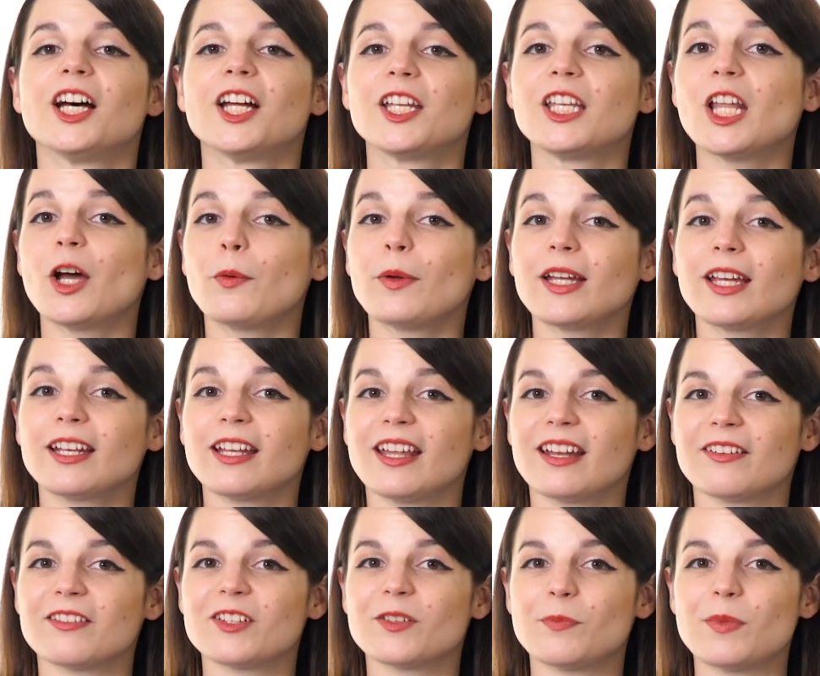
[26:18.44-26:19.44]
Knowing a
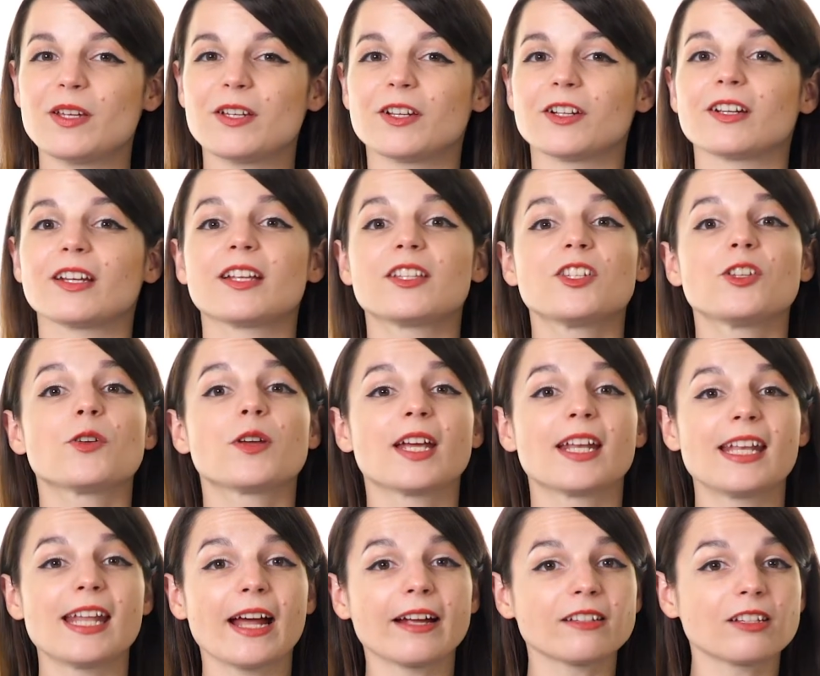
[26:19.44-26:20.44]
native speaker gets you
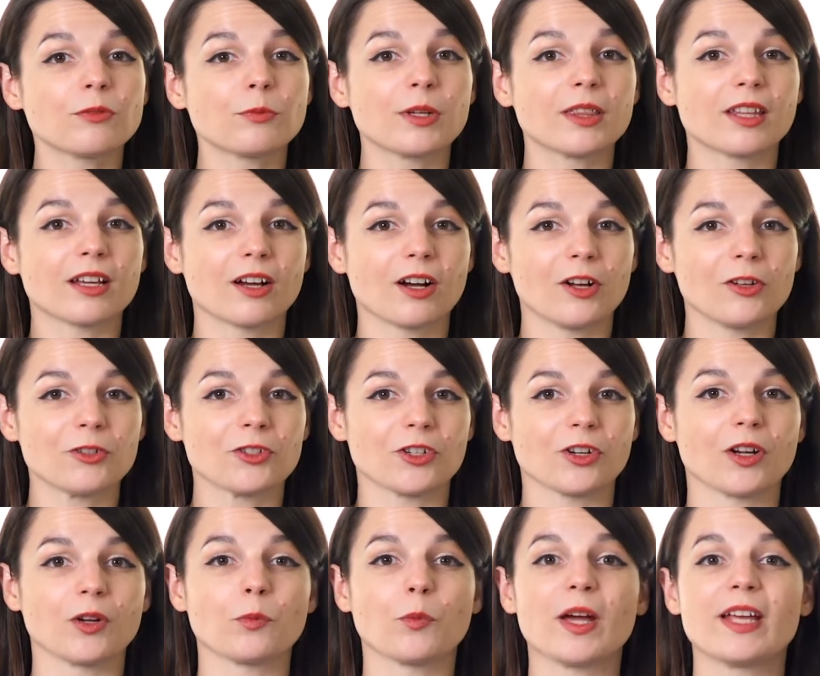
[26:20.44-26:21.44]
connected with the culture
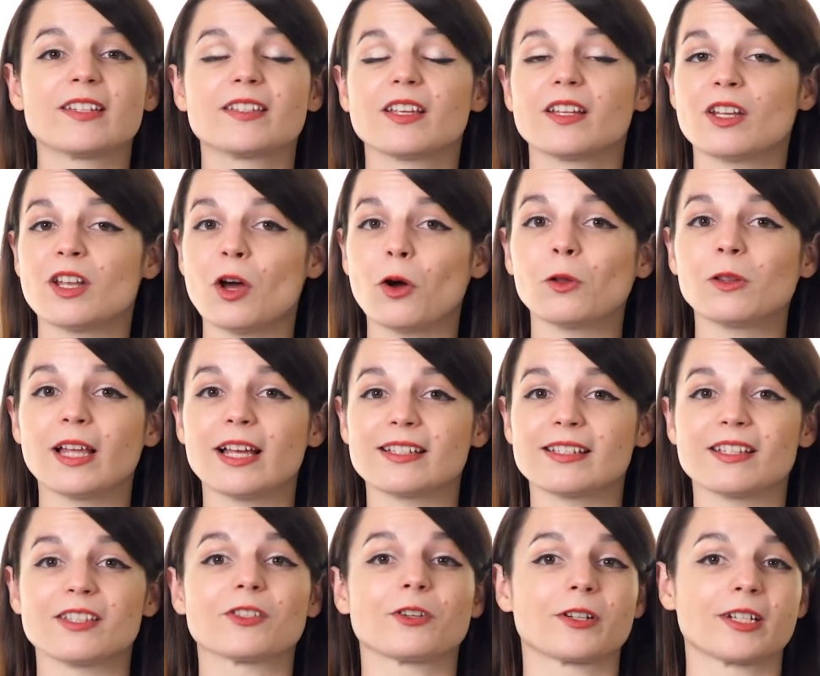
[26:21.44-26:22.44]
in ways that no
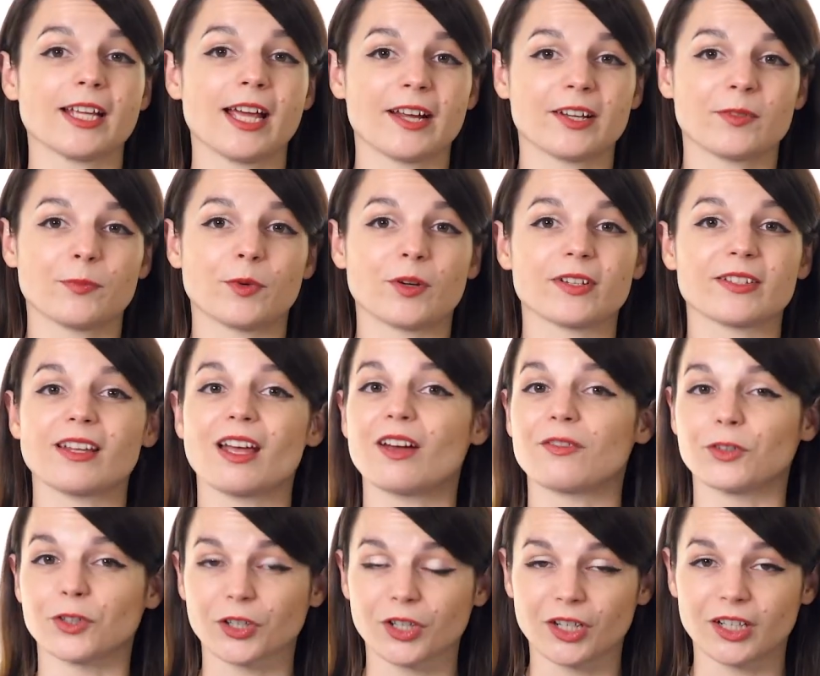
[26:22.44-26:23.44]
lessons or textbooks
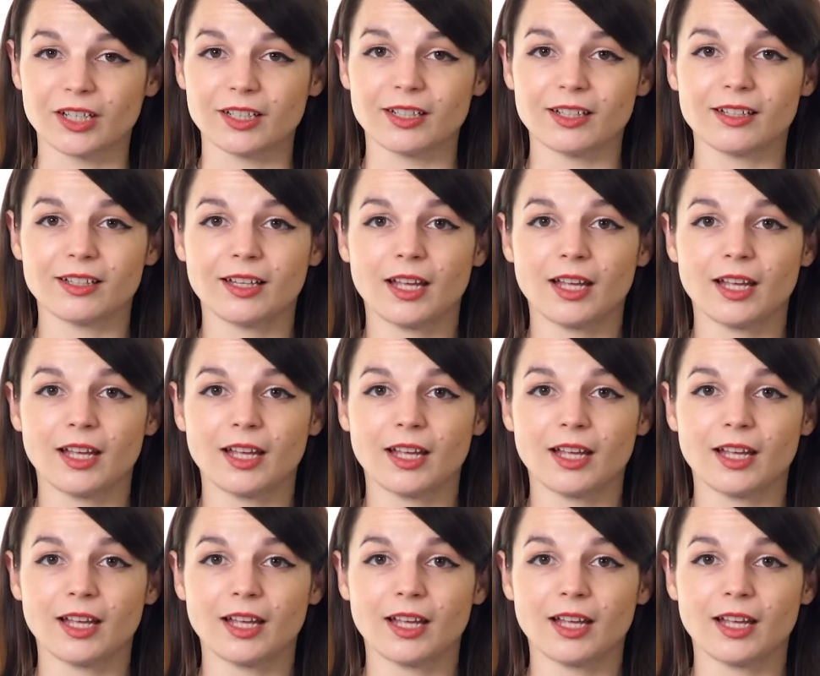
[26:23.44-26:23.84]
ever could.